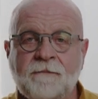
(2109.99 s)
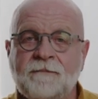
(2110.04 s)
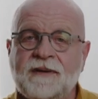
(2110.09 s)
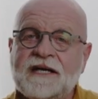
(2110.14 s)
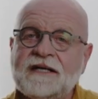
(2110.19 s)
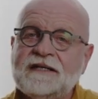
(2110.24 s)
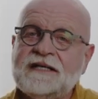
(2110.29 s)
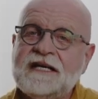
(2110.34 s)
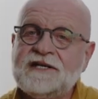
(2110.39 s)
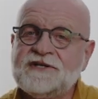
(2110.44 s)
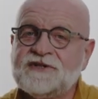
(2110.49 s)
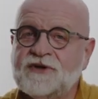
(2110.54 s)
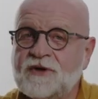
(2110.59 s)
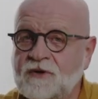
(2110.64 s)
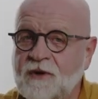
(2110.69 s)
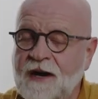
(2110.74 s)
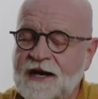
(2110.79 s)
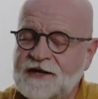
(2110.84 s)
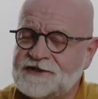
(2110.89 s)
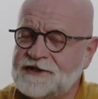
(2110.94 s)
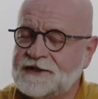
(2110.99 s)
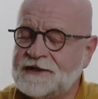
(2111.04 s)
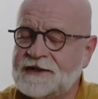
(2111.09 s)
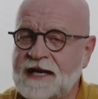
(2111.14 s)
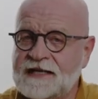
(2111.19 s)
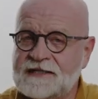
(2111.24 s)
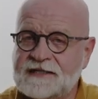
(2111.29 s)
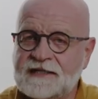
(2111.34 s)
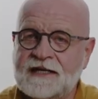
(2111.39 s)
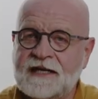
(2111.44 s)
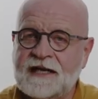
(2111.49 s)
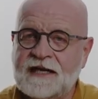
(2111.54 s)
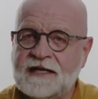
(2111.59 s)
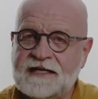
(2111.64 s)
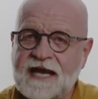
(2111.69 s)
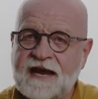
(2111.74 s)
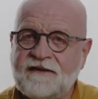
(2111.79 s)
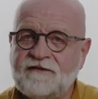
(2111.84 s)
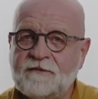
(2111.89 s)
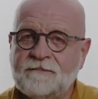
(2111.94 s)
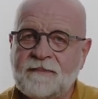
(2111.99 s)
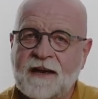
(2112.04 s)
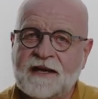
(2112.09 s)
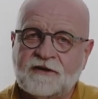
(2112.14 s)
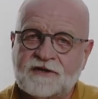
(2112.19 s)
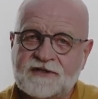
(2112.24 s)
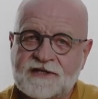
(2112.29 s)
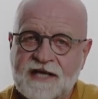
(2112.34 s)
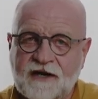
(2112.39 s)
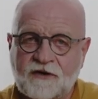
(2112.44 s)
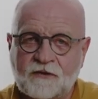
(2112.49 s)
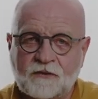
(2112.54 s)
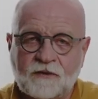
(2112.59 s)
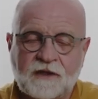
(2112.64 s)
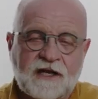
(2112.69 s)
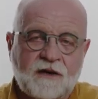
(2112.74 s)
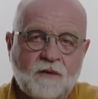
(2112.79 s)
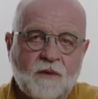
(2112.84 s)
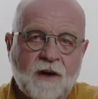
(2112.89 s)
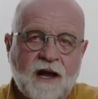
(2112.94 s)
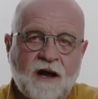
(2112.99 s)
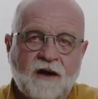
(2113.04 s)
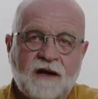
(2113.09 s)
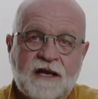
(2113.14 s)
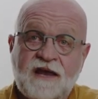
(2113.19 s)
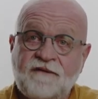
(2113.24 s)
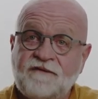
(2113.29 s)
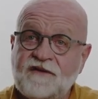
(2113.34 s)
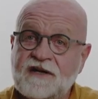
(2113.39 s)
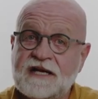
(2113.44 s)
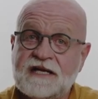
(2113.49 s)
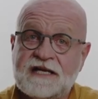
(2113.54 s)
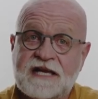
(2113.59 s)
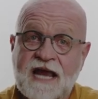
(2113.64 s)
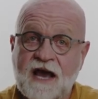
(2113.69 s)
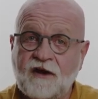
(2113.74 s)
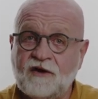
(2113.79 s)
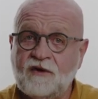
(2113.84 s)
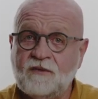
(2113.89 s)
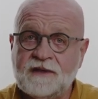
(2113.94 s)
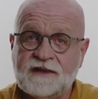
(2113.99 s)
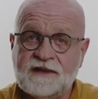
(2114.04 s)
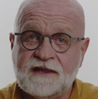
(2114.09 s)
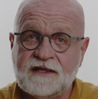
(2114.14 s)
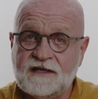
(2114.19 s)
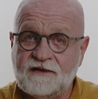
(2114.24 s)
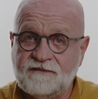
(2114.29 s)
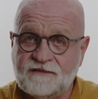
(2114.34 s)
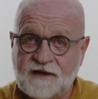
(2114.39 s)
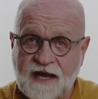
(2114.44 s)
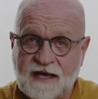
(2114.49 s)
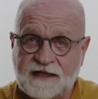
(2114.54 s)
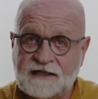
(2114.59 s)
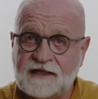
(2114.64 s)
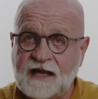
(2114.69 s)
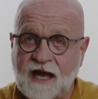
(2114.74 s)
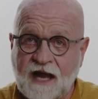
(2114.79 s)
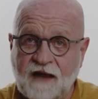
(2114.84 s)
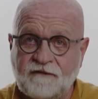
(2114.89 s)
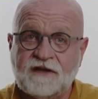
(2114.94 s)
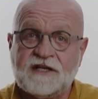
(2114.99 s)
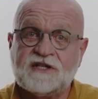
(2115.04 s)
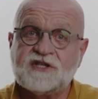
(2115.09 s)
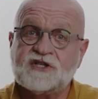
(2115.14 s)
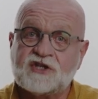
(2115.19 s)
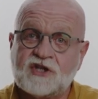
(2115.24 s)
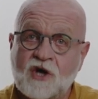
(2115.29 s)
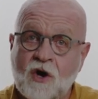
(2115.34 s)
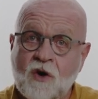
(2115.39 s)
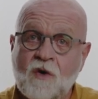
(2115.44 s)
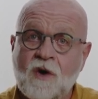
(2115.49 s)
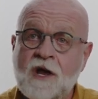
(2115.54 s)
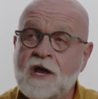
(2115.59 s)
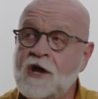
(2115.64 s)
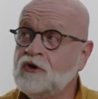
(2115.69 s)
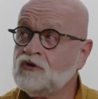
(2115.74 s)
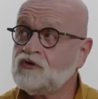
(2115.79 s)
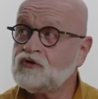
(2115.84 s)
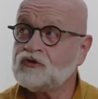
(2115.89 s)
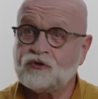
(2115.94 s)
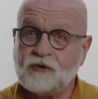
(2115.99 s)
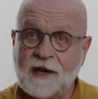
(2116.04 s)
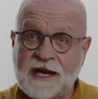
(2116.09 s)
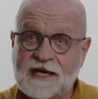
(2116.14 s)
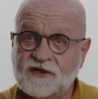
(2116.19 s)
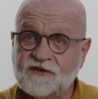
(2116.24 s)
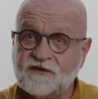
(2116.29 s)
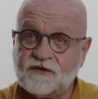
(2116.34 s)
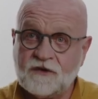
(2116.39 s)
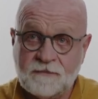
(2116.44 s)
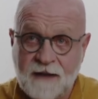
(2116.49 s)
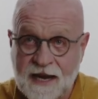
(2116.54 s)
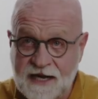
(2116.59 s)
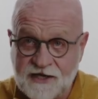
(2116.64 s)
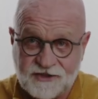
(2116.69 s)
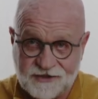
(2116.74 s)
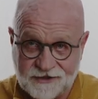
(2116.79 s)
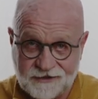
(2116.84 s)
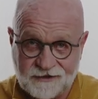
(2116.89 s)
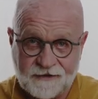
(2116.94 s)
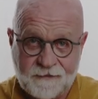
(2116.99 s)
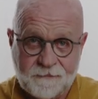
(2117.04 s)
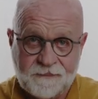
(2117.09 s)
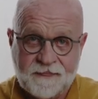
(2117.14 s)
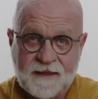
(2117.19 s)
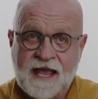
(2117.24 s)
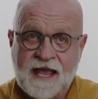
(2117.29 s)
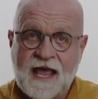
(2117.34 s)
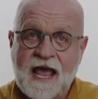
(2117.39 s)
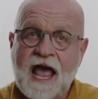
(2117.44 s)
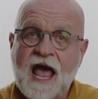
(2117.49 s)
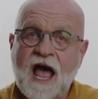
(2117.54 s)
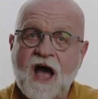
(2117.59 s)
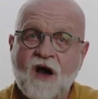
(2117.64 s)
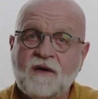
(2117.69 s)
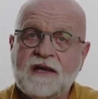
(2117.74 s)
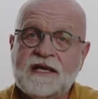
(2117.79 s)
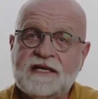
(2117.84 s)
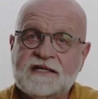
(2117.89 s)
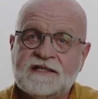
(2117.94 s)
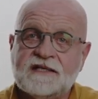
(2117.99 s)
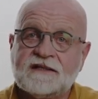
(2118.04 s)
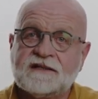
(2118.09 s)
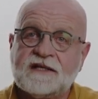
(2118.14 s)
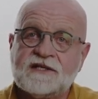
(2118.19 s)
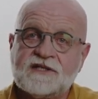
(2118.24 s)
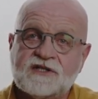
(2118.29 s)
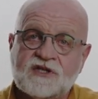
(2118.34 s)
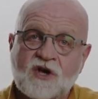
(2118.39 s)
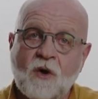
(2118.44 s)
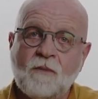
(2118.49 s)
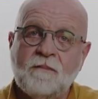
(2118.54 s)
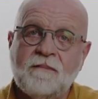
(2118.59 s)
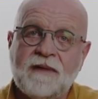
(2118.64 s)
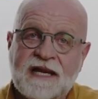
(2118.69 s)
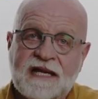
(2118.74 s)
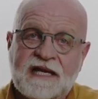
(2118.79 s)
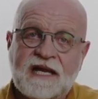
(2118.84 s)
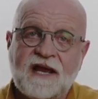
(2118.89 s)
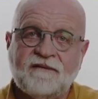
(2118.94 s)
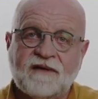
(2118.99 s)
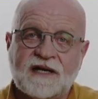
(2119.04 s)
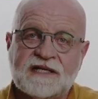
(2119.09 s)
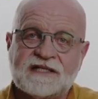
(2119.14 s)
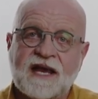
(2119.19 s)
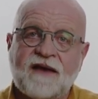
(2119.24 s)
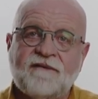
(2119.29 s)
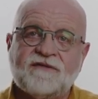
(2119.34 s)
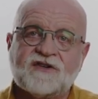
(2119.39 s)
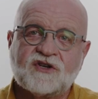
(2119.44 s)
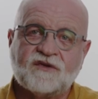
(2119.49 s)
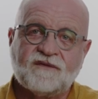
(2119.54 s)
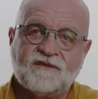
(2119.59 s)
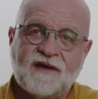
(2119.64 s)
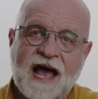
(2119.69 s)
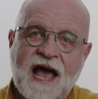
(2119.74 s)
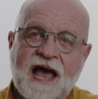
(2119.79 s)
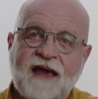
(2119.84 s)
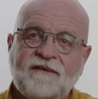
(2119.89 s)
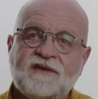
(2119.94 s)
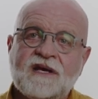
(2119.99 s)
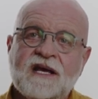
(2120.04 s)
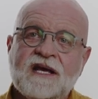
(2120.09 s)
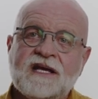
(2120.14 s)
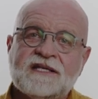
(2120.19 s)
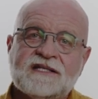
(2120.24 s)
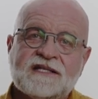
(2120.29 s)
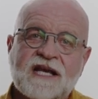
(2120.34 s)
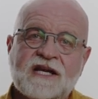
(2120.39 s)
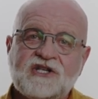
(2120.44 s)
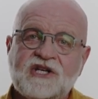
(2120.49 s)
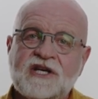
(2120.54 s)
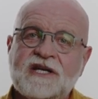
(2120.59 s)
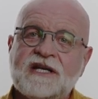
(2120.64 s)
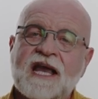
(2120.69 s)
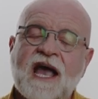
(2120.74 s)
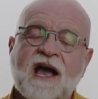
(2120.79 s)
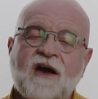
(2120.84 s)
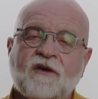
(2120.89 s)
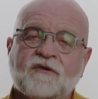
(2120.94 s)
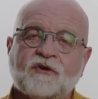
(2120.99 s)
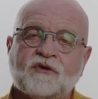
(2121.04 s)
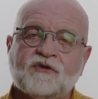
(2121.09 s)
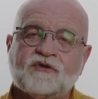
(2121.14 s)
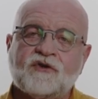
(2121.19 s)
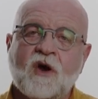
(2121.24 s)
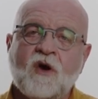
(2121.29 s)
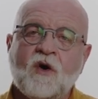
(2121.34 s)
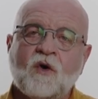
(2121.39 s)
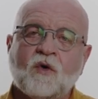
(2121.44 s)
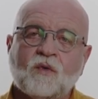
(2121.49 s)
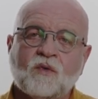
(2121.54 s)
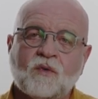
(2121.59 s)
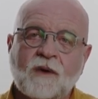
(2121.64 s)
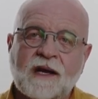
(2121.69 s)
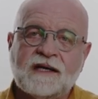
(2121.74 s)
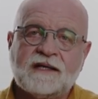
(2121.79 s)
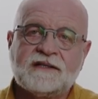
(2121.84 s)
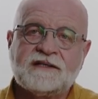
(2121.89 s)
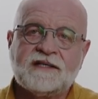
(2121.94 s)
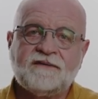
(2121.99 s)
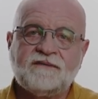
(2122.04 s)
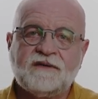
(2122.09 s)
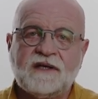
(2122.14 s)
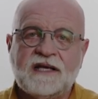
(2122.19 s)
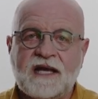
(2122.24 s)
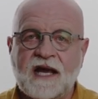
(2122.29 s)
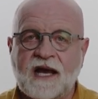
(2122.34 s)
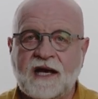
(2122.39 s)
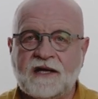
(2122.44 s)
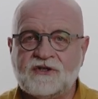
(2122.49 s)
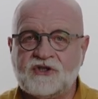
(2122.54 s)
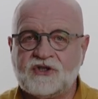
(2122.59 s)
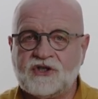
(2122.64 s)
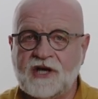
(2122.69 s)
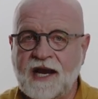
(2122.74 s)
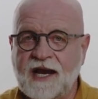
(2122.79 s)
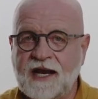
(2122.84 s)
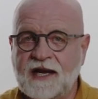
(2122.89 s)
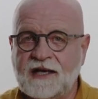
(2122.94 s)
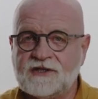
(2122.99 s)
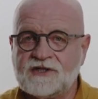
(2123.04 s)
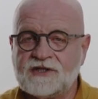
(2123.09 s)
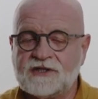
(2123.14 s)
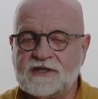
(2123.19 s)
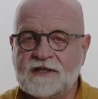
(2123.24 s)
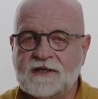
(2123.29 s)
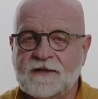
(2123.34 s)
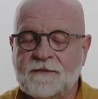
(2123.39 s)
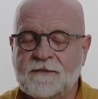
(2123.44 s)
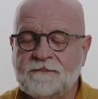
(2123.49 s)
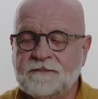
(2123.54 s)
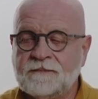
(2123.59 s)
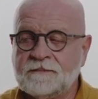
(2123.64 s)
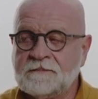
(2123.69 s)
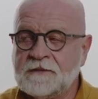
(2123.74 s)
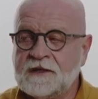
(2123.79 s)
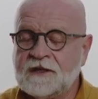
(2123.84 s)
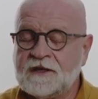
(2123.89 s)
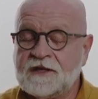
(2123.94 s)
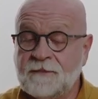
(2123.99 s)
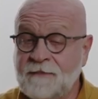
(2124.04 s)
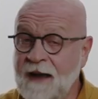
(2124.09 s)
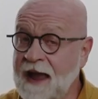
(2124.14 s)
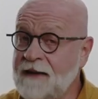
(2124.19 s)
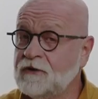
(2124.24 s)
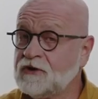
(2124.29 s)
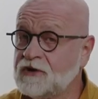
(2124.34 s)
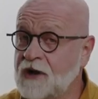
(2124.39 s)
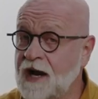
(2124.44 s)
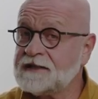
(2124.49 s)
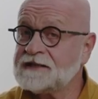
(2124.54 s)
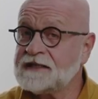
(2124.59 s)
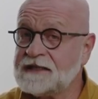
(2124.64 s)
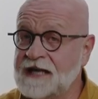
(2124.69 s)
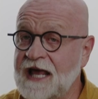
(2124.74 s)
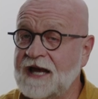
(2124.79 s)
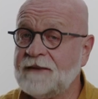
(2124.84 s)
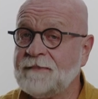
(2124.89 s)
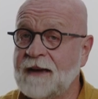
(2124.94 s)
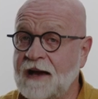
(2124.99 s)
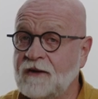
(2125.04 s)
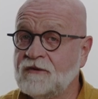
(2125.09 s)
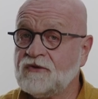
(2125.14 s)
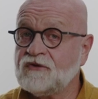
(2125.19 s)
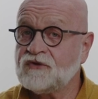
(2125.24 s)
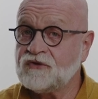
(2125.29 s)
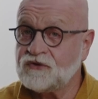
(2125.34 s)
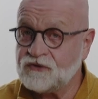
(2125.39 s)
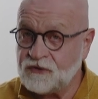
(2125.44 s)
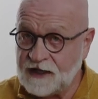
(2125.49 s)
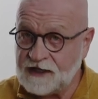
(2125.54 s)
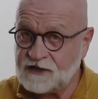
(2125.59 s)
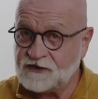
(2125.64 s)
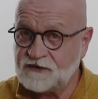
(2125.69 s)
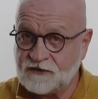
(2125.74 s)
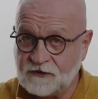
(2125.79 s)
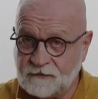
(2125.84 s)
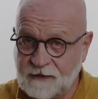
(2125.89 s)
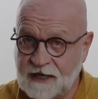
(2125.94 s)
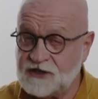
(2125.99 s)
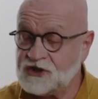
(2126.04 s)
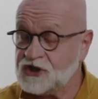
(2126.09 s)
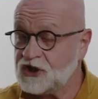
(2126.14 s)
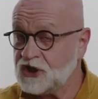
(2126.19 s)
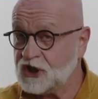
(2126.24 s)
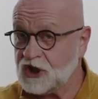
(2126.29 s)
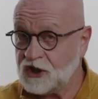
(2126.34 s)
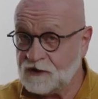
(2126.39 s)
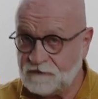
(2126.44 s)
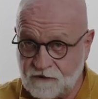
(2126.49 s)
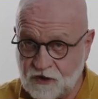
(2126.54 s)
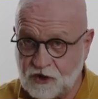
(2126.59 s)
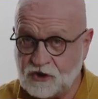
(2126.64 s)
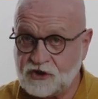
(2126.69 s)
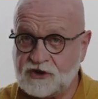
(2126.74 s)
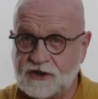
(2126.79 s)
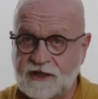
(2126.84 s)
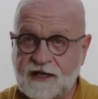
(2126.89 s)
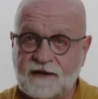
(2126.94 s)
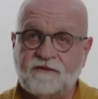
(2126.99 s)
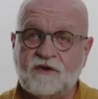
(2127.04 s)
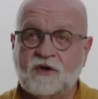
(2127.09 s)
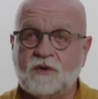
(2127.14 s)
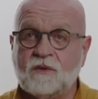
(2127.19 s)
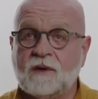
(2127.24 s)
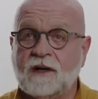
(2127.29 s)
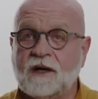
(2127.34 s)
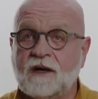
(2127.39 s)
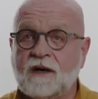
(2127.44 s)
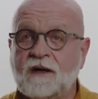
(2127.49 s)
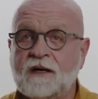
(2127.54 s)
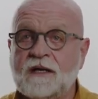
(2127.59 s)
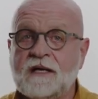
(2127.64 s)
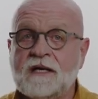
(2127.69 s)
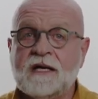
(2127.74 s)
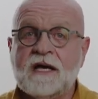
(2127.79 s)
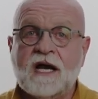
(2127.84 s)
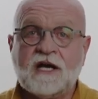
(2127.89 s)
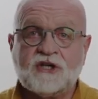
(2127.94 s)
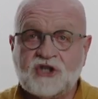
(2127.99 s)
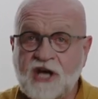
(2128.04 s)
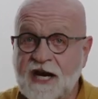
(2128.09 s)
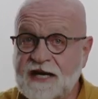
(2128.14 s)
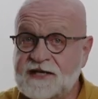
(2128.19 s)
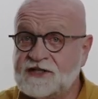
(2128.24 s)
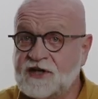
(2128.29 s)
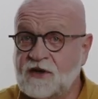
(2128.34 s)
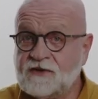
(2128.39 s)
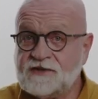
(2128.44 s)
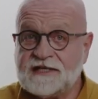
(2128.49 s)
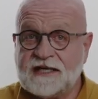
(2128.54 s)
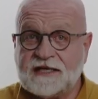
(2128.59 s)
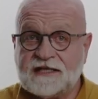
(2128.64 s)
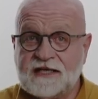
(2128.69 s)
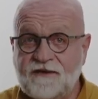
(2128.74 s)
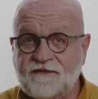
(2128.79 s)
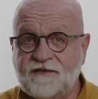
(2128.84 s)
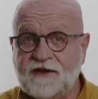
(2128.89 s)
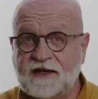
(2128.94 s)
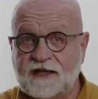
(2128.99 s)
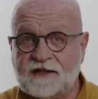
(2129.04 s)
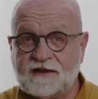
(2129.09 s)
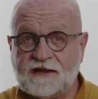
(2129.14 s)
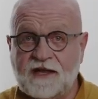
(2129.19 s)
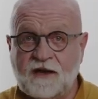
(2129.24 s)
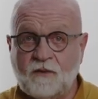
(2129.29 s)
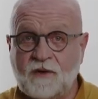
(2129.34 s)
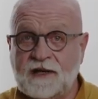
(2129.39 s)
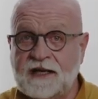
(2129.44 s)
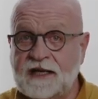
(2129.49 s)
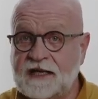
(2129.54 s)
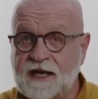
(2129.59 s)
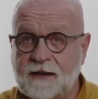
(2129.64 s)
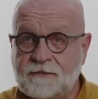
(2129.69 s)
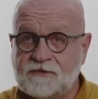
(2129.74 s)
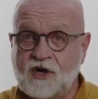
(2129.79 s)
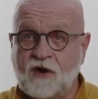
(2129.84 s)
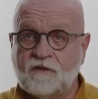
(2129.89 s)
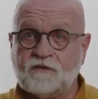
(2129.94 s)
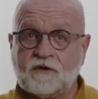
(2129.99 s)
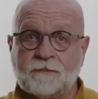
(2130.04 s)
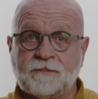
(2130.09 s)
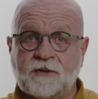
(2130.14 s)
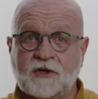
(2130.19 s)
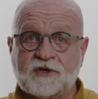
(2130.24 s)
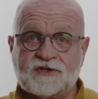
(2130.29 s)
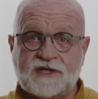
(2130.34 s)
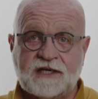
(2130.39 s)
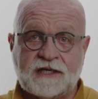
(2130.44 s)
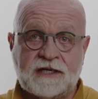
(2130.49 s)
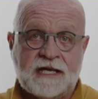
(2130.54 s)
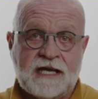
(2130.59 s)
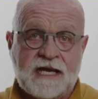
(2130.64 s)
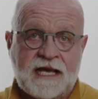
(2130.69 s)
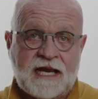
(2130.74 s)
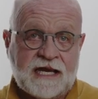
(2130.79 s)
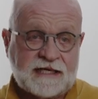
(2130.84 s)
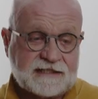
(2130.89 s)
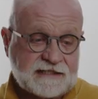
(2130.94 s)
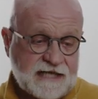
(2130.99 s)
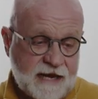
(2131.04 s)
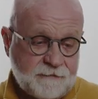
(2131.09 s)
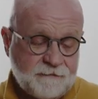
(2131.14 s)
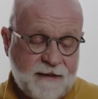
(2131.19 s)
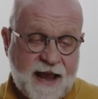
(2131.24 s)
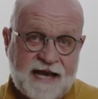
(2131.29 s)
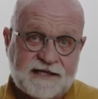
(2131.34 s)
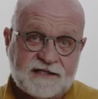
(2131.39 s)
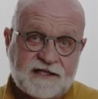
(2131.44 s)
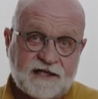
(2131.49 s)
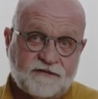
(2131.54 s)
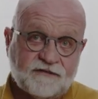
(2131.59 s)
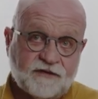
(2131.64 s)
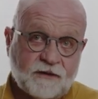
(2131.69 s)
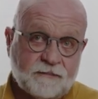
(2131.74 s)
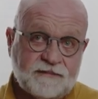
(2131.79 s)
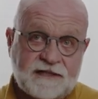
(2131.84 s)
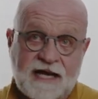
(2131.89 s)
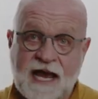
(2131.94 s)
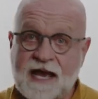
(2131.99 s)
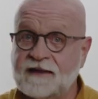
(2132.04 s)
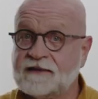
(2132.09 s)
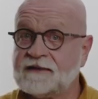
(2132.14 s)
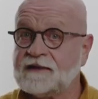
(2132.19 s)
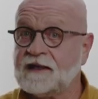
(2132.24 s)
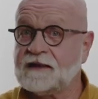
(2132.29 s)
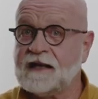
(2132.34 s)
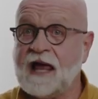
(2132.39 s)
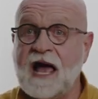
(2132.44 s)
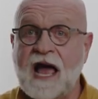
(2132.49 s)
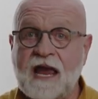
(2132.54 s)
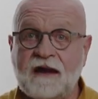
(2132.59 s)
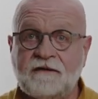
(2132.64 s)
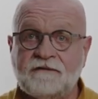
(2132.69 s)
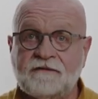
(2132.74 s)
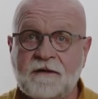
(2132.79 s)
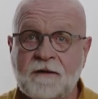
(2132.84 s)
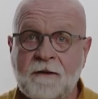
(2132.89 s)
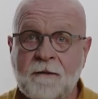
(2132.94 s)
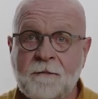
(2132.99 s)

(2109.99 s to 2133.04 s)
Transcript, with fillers: But it leads to a question, doesn't it? And David Benner said it really well. If an encounter with the divine love is so transformational, how is it that so many of us have survived such encounters relatively unchanged. The Bible talks a lot about transformation, conversion, if you will. A change so significant that when it comes over a person, it's like passing from death to life.